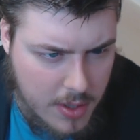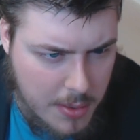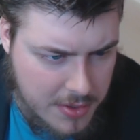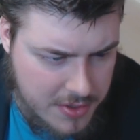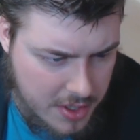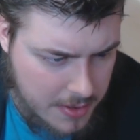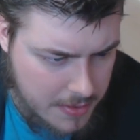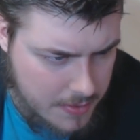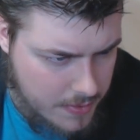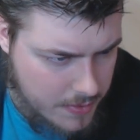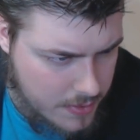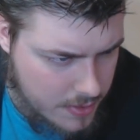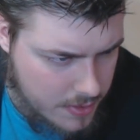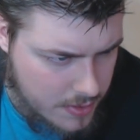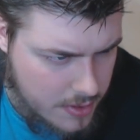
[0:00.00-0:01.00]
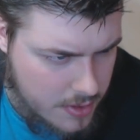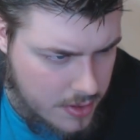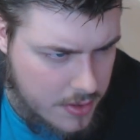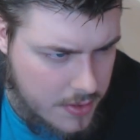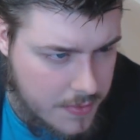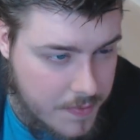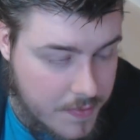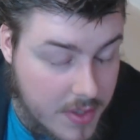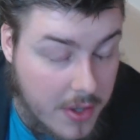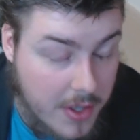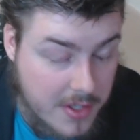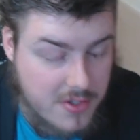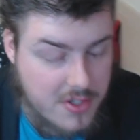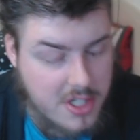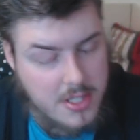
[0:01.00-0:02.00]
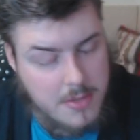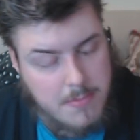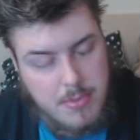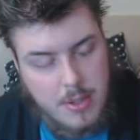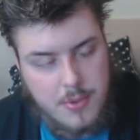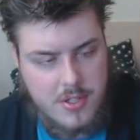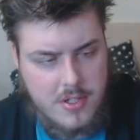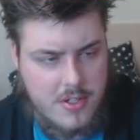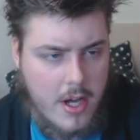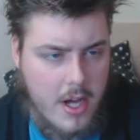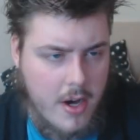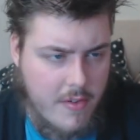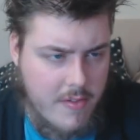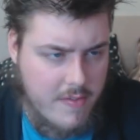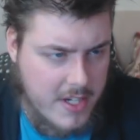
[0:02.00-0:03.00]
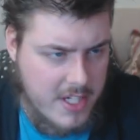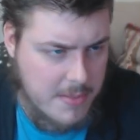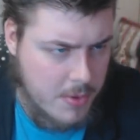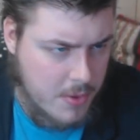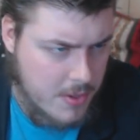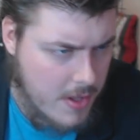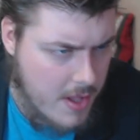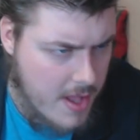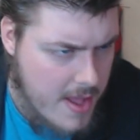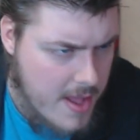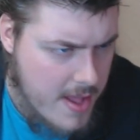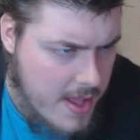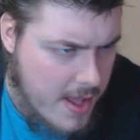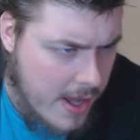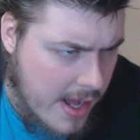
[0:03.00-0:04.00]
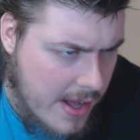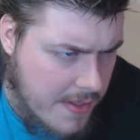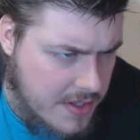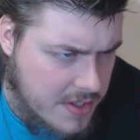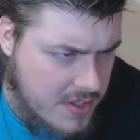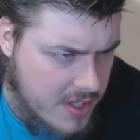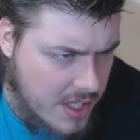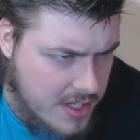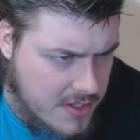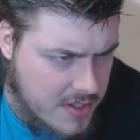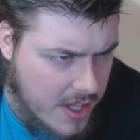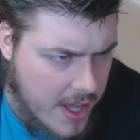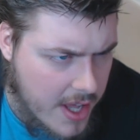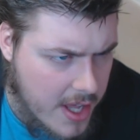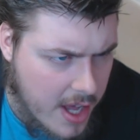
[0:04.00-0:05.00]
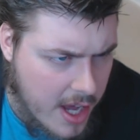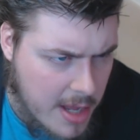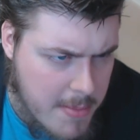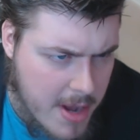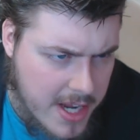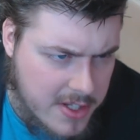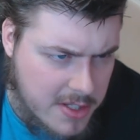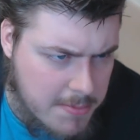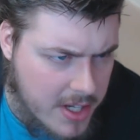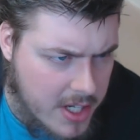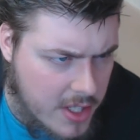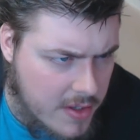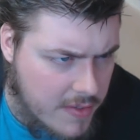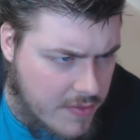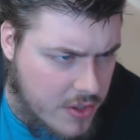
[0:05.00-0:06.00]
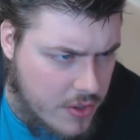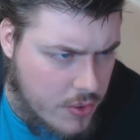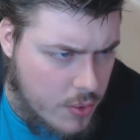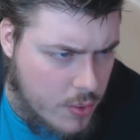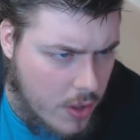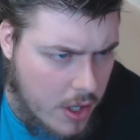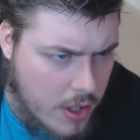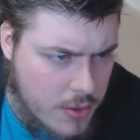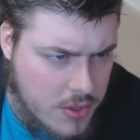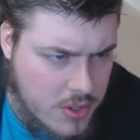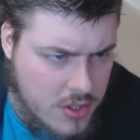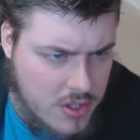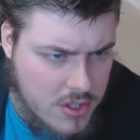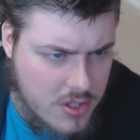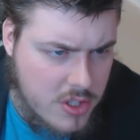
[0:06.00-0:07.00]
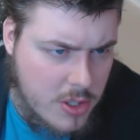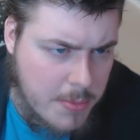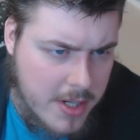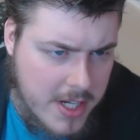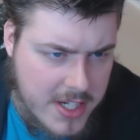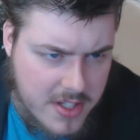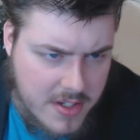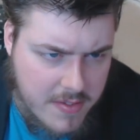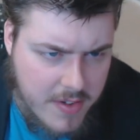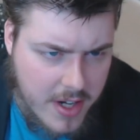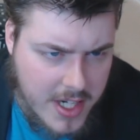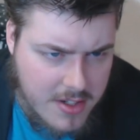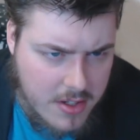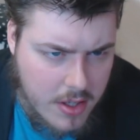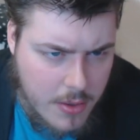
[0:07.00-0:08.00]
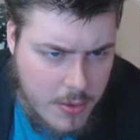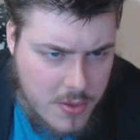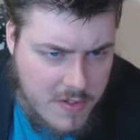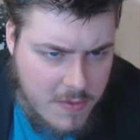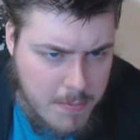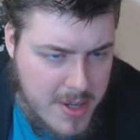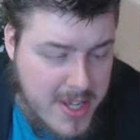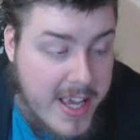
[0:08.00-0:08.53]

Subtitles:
was I? Oh yes, she posted on Facebook this status. Hey, I made as many of you hosts, so please invite loads of